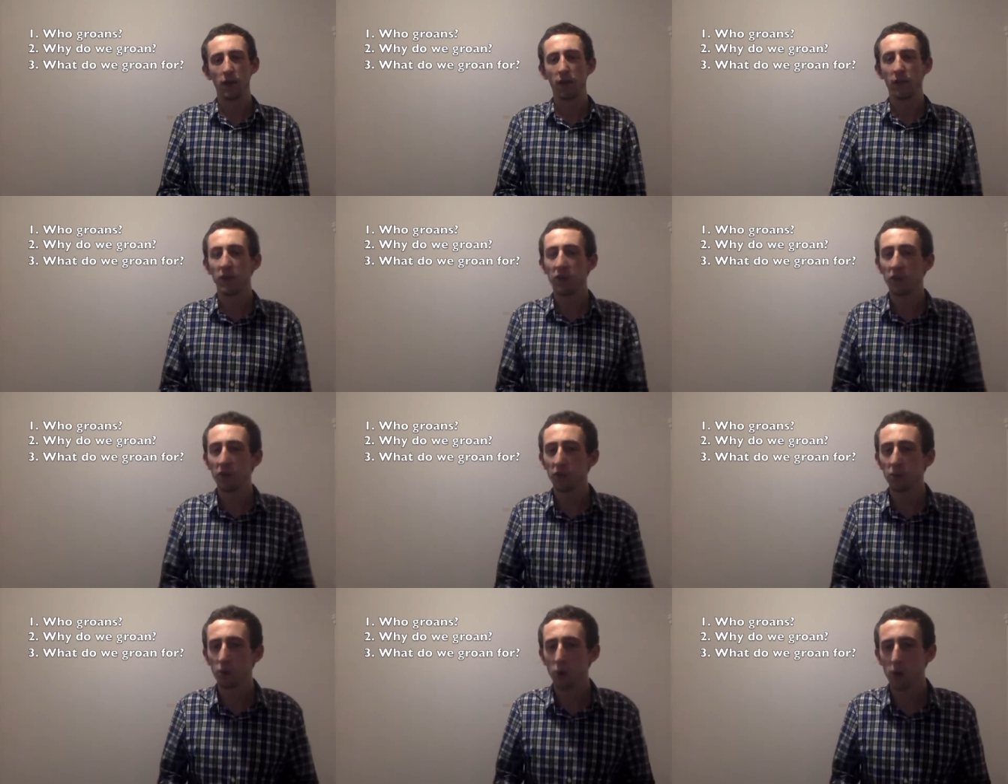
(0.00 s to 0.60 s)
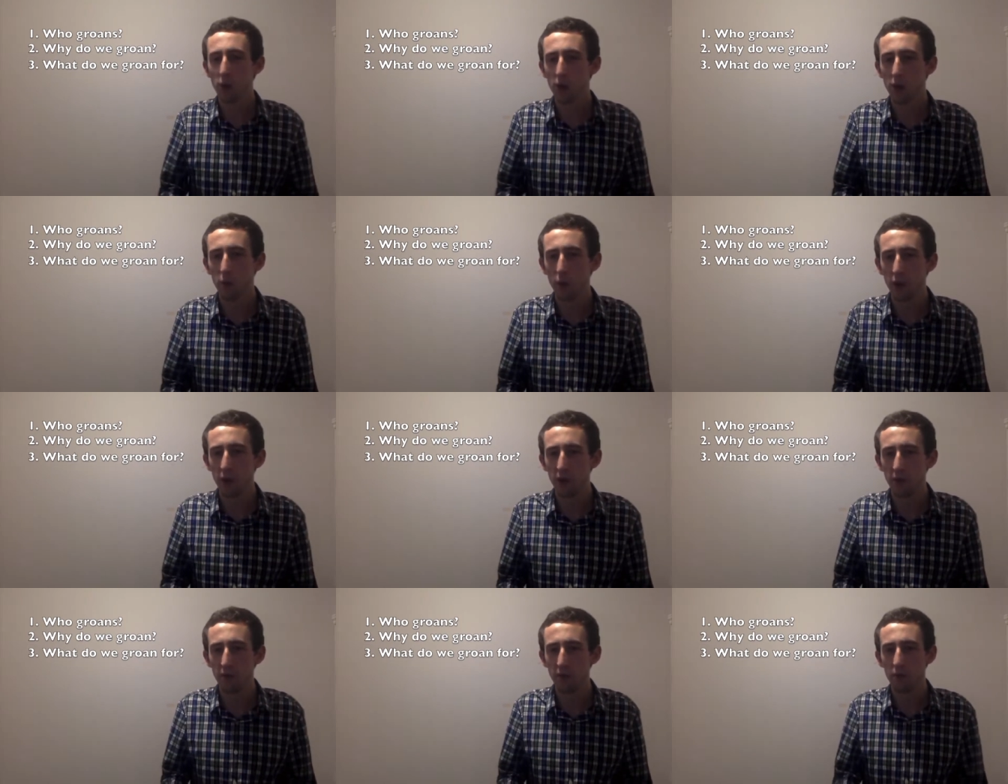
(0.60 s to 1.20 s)
This is what we are
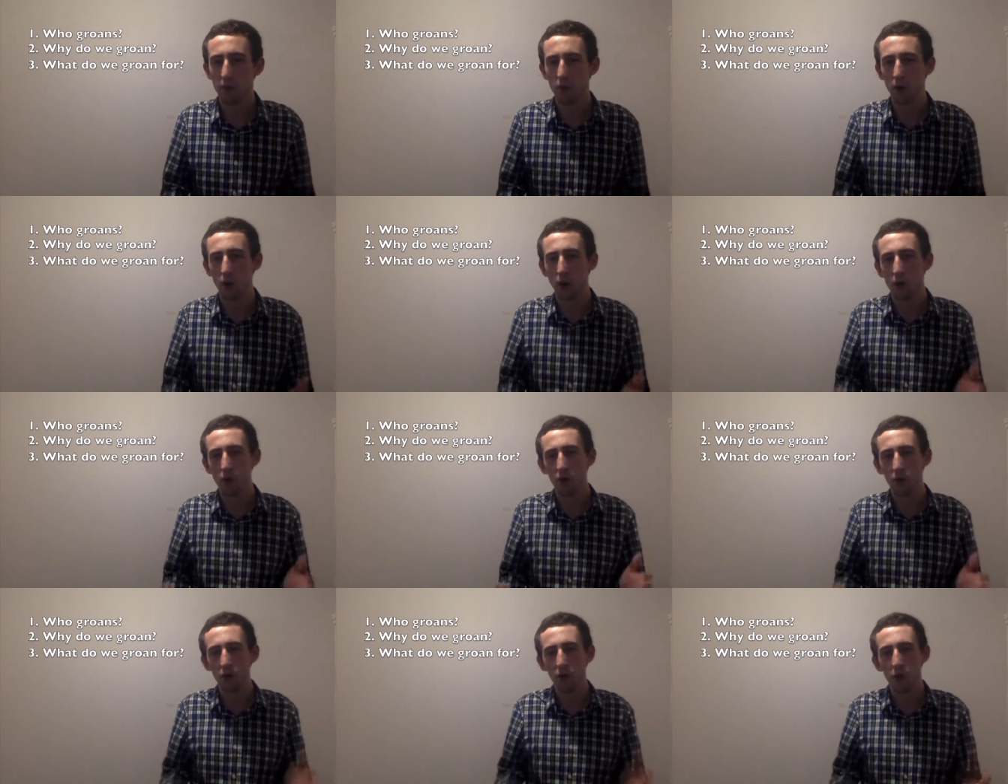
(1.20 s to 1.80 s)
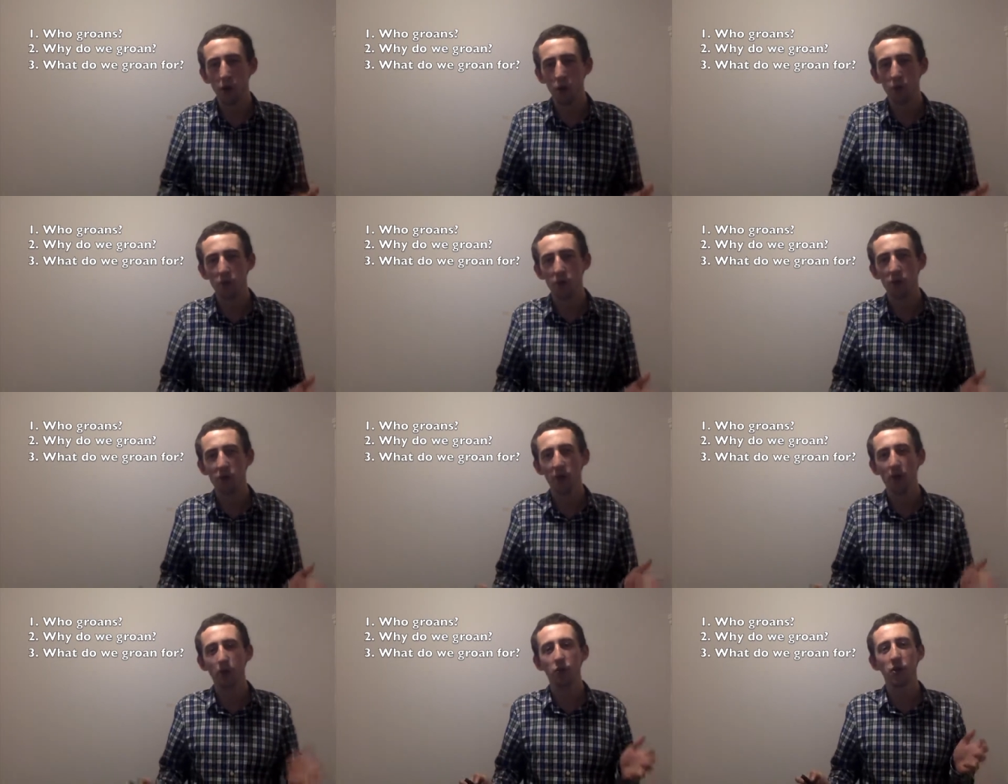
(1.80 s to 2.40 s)
waiting for our
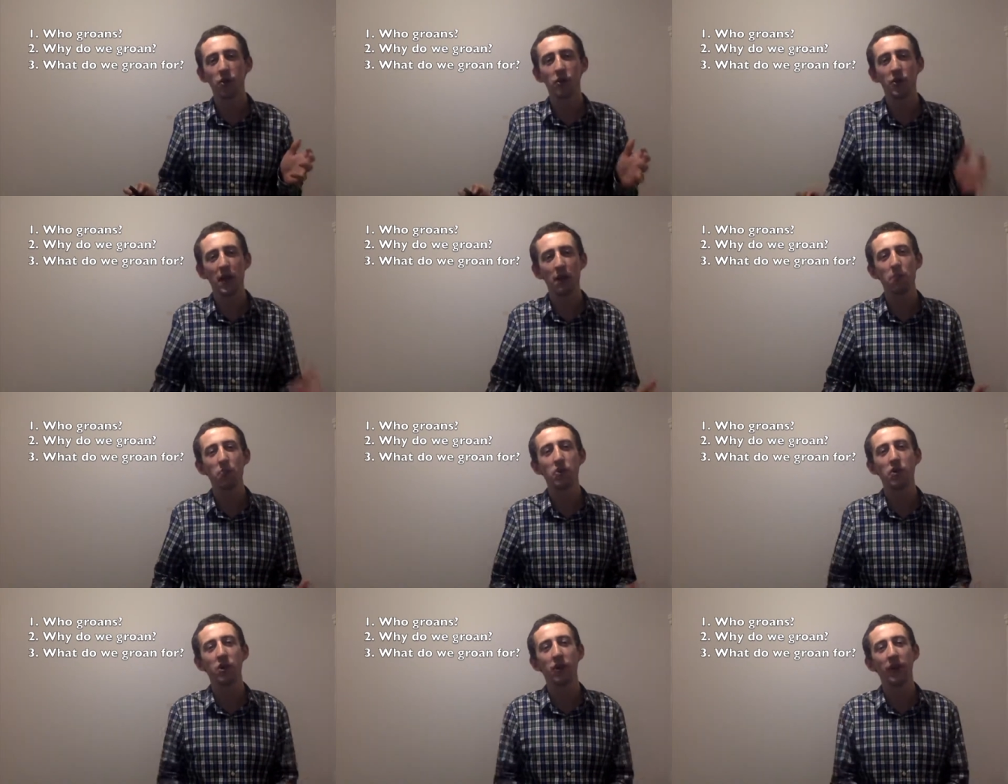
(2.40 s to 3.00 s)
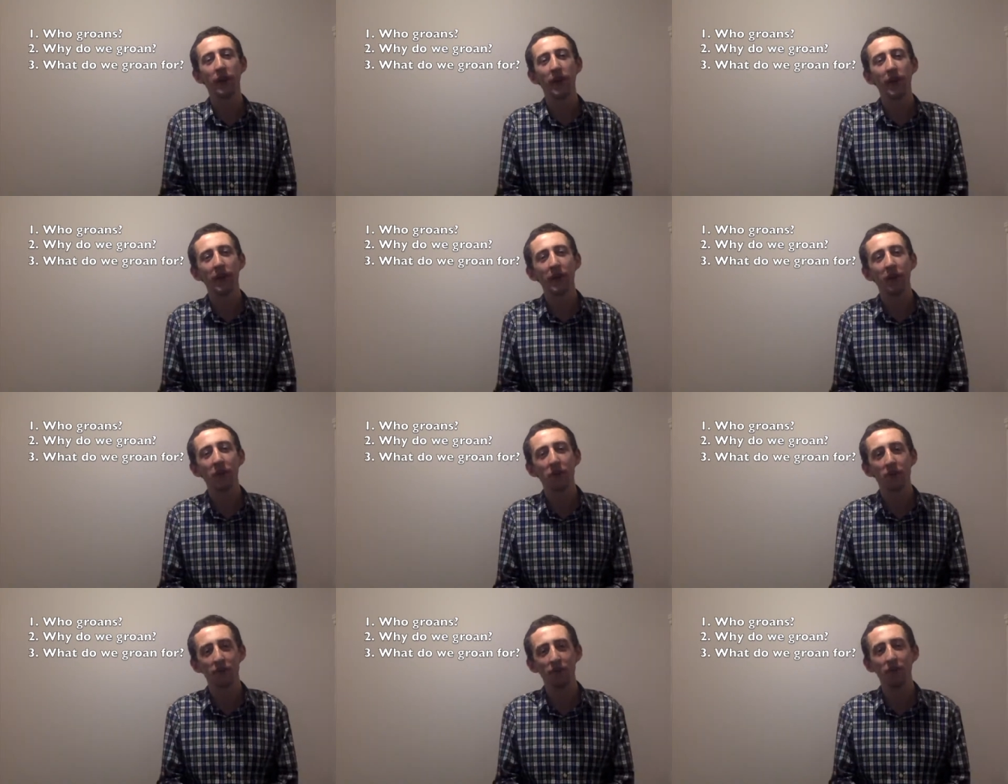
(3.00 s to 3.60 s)
adoption and redemption in
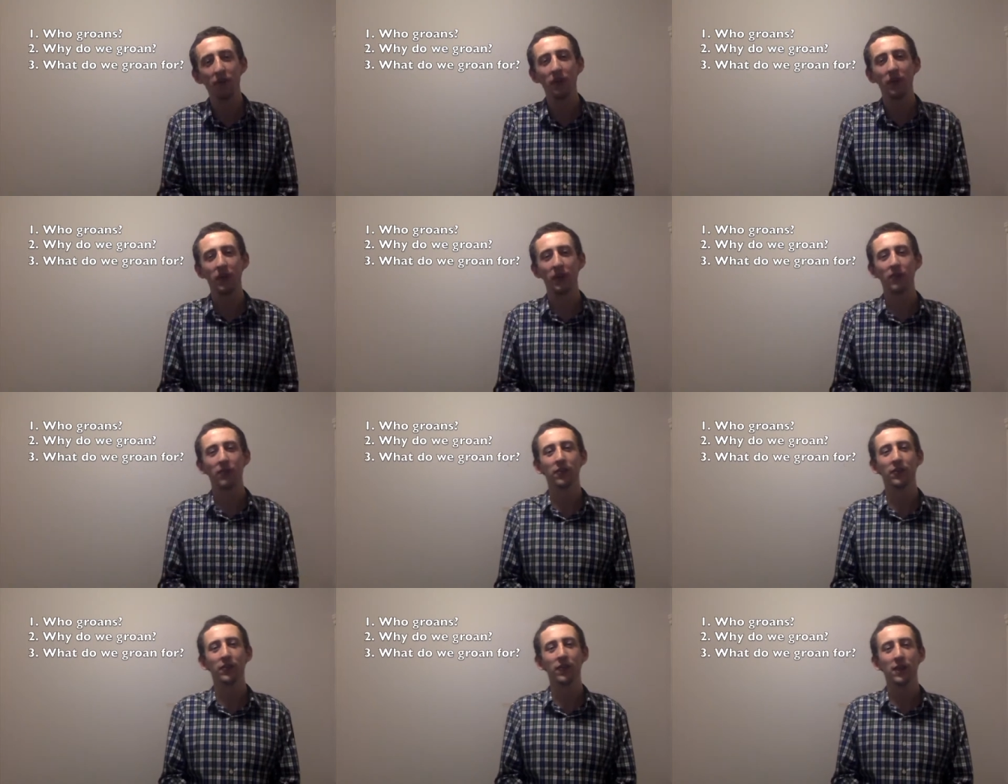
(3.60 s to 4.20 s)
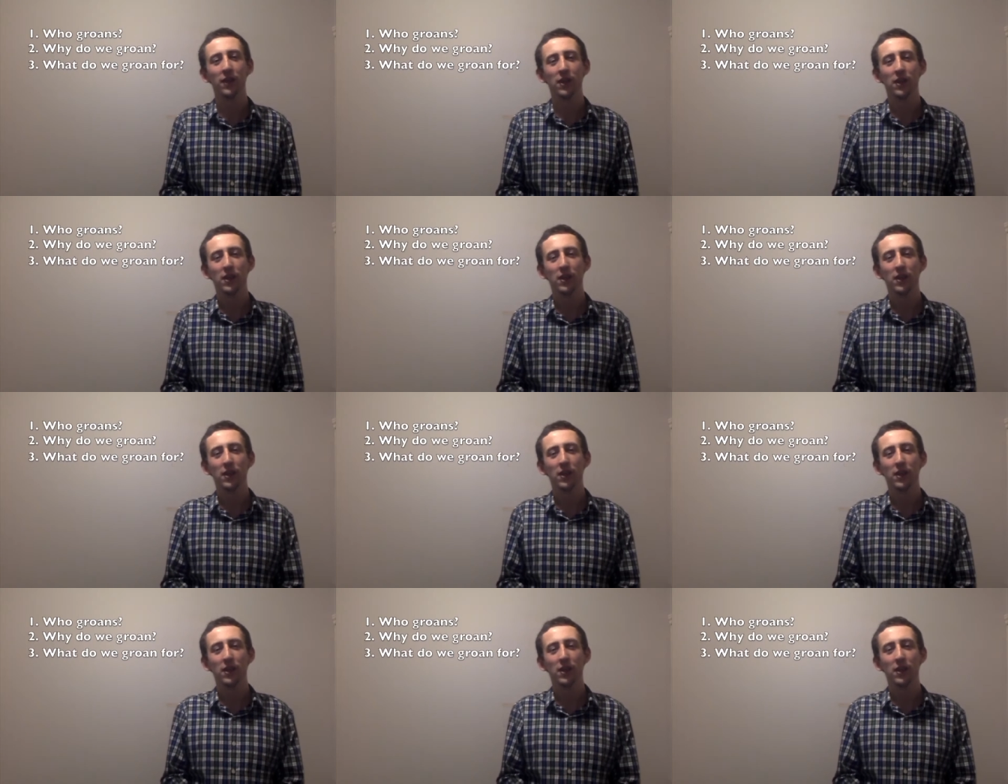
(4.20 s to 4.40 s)
its fullness.